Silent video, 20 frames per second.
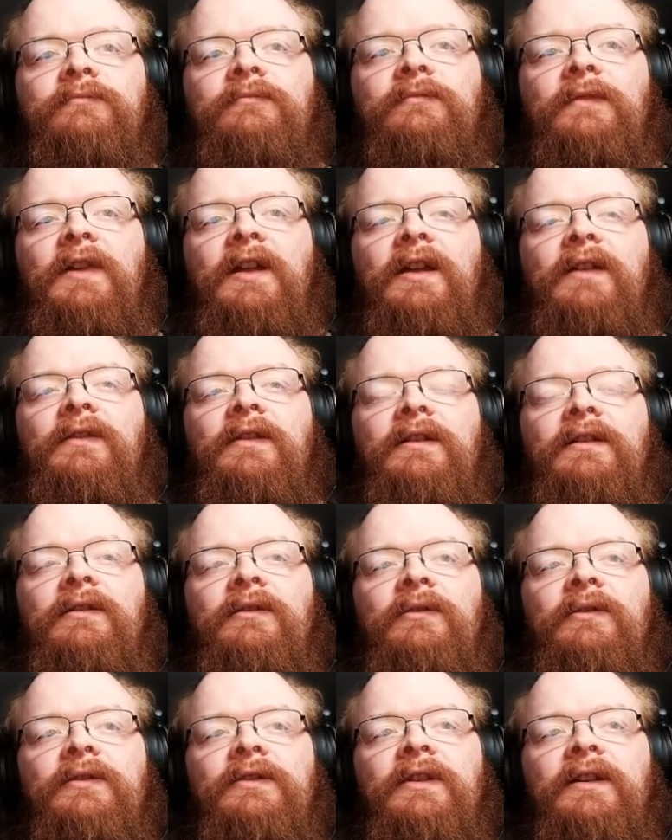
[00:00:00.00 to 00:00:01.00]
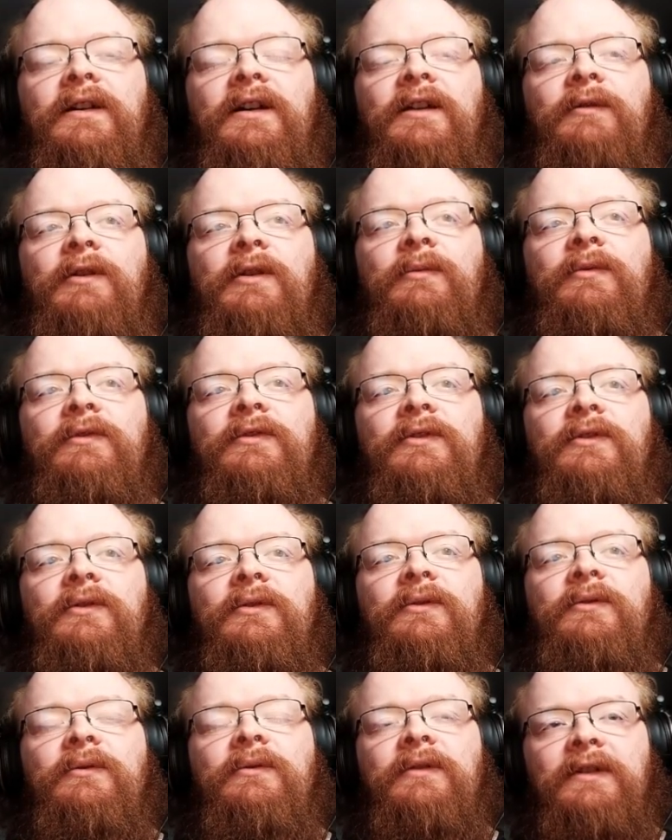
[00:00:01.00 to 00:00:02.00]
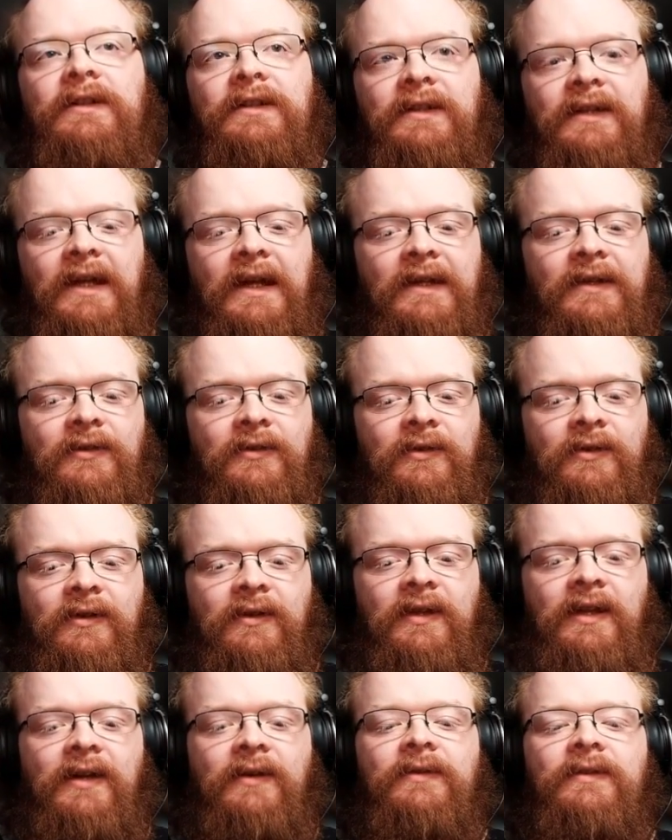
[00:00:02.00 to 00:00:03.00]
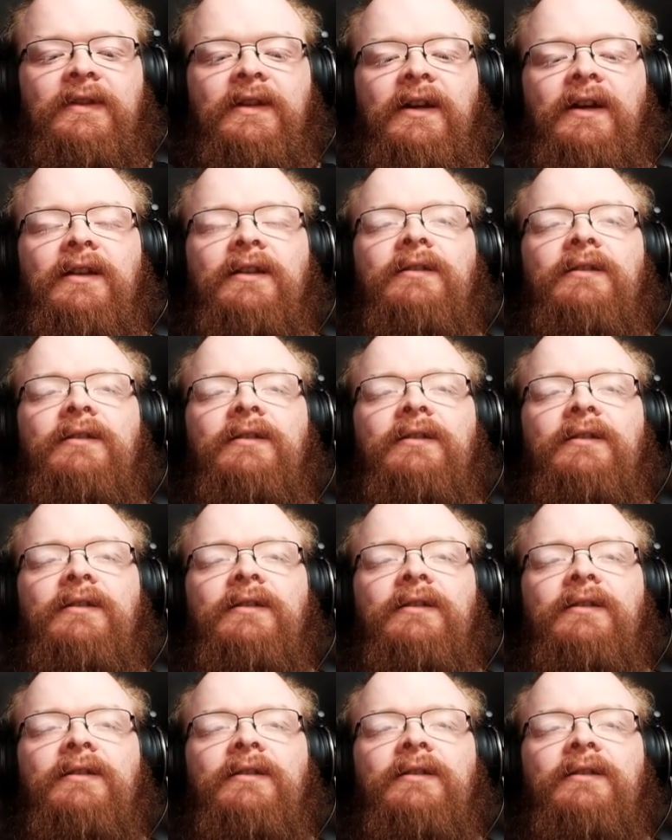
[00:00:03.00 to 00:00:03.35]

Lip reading: And then it looks like I'm able to attach on the outside.